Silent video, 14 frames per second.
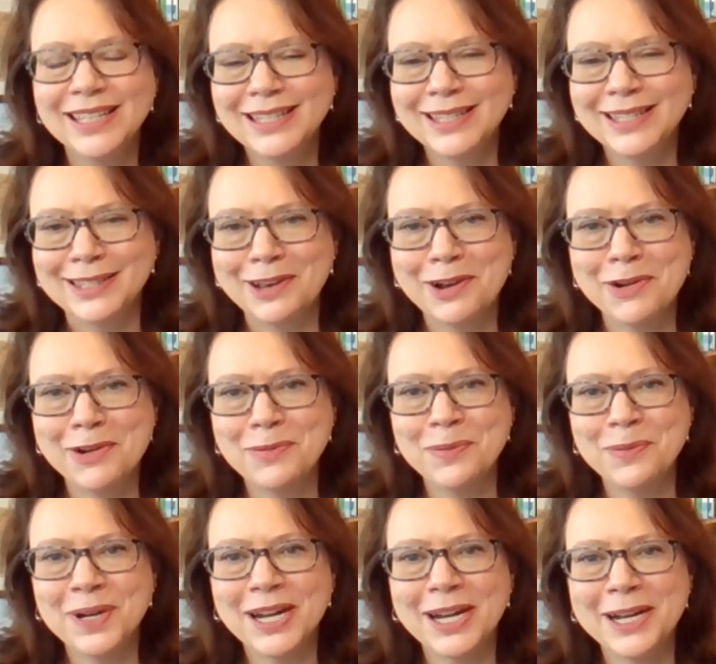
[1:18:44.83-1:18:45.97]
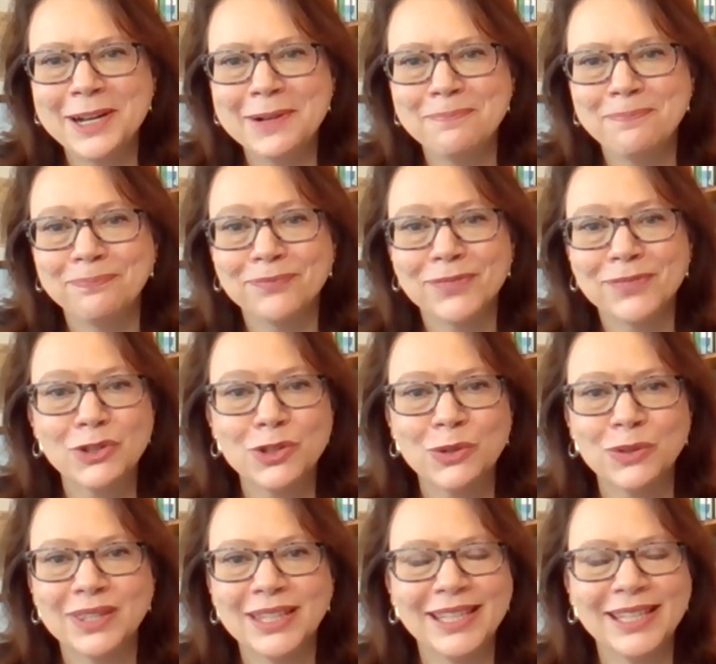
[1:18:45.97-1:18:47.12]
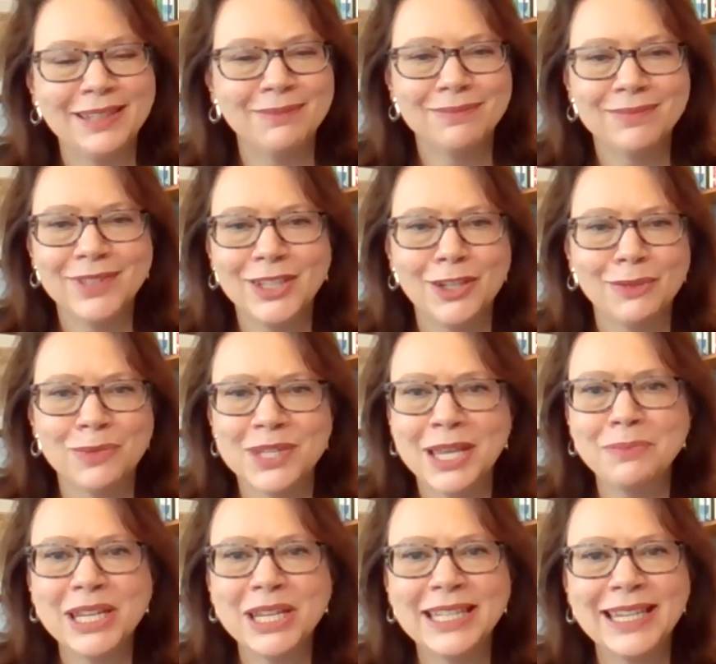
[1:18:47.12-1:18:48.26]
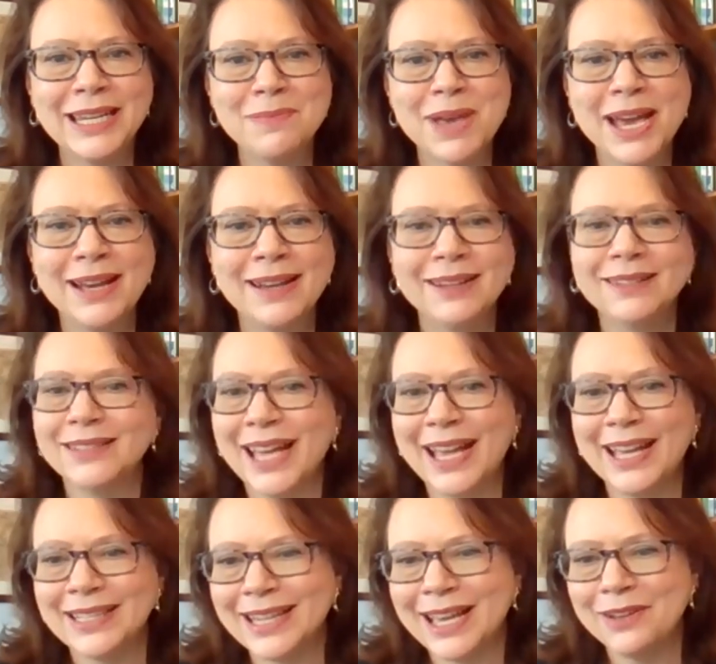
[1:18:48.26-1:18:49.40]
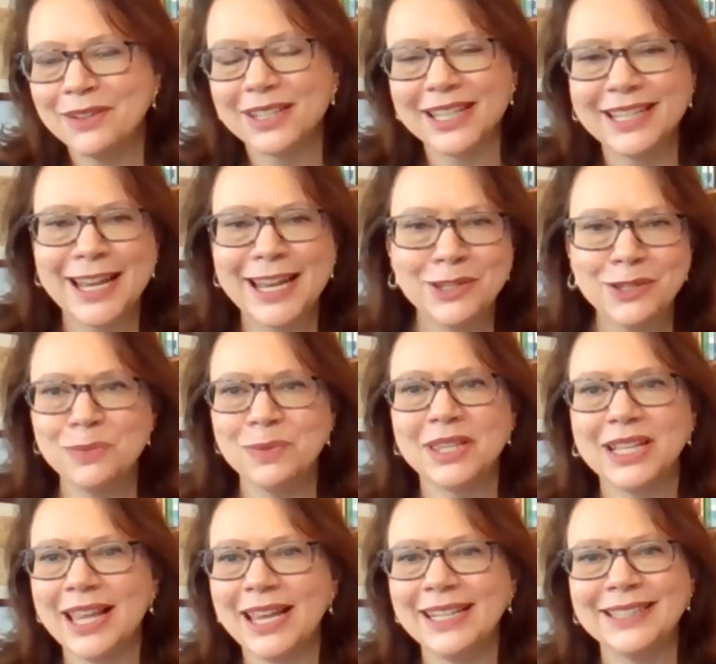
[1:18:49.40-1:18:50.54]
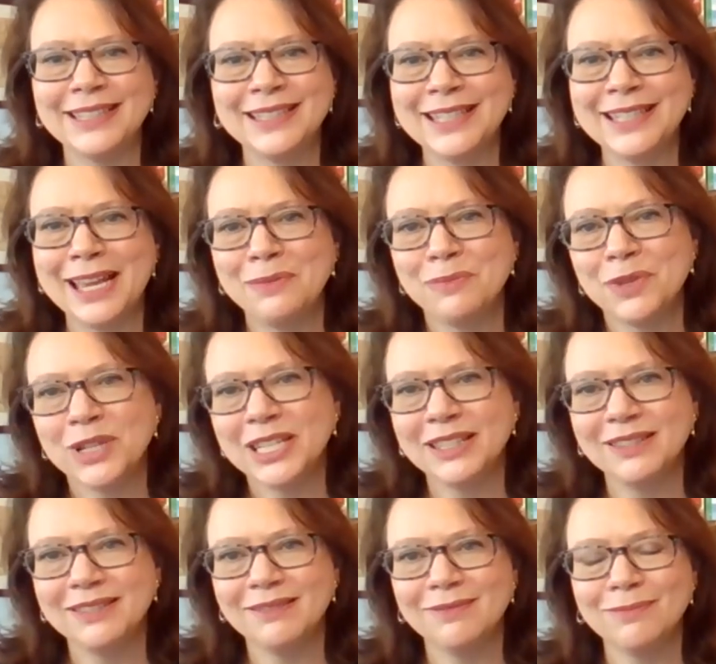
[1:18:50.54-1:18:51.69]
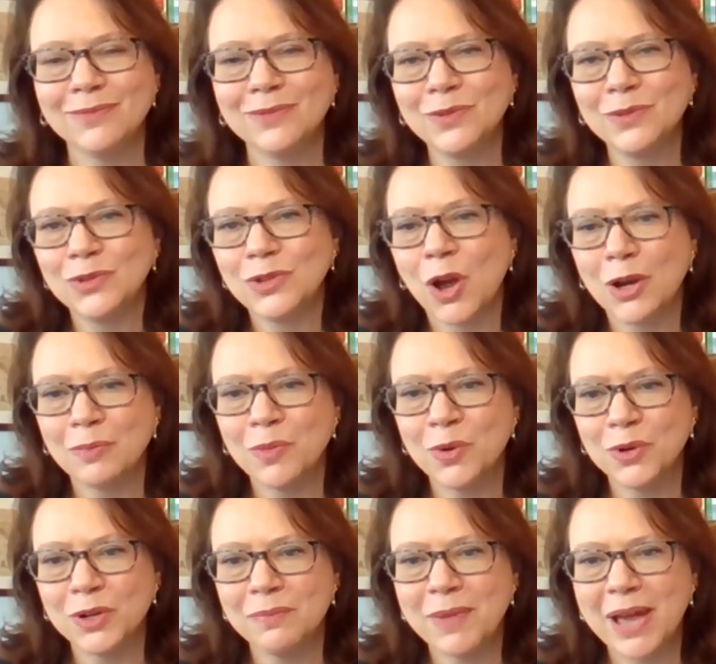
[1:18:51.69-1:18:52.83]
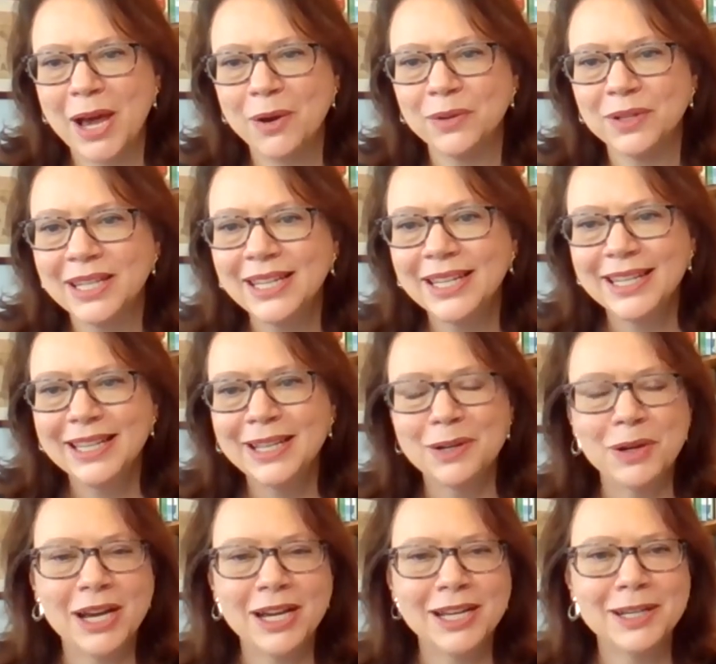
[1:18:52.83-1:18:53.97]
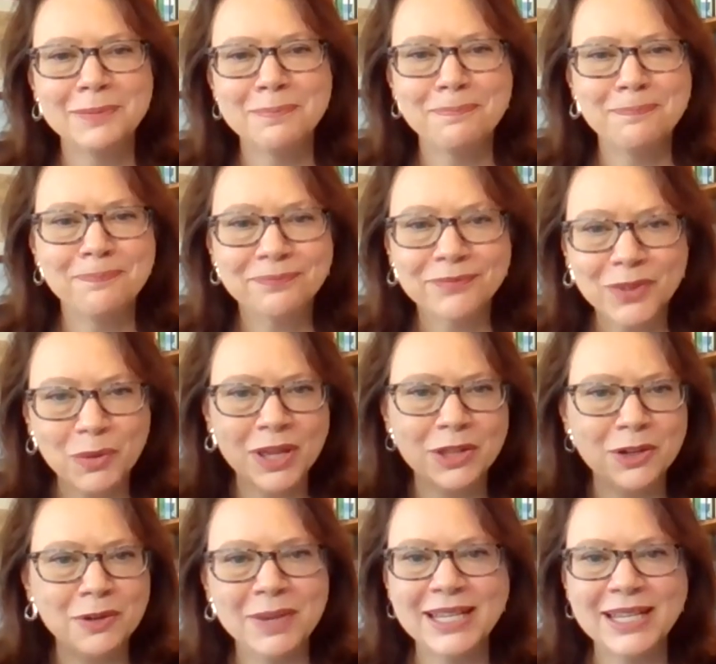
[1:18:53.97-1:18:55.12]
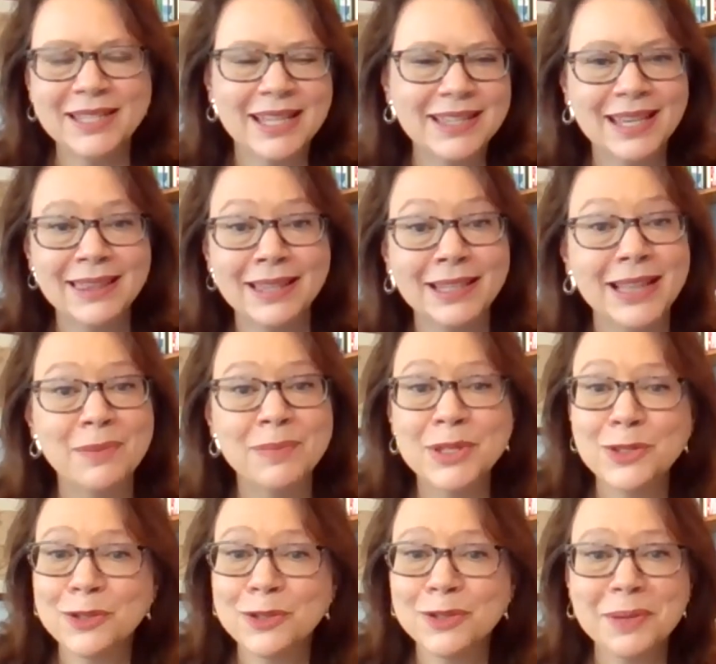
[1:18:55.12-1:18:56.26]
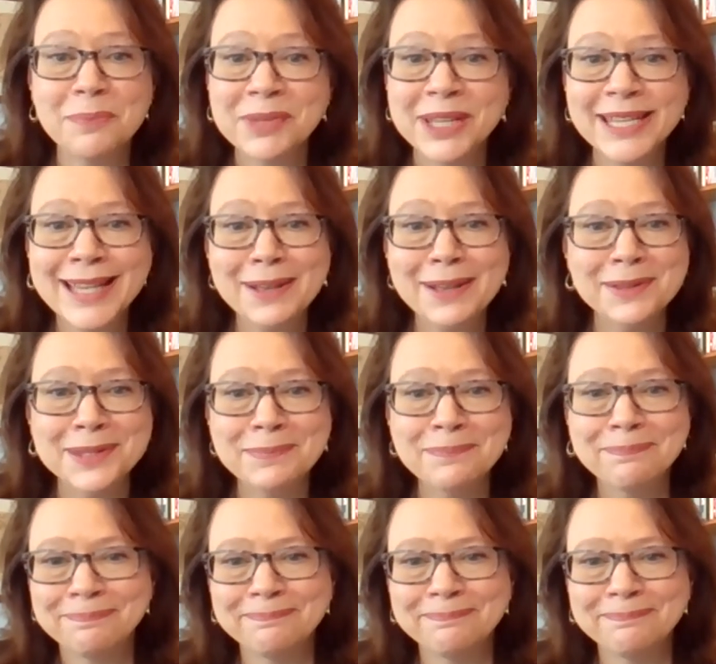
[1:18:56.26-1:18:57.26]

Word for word: So um, certainly, you know, send me an email and I'll connect you with Clayton and we can talk more about um, whether it makes sense at the Clements or someplace else.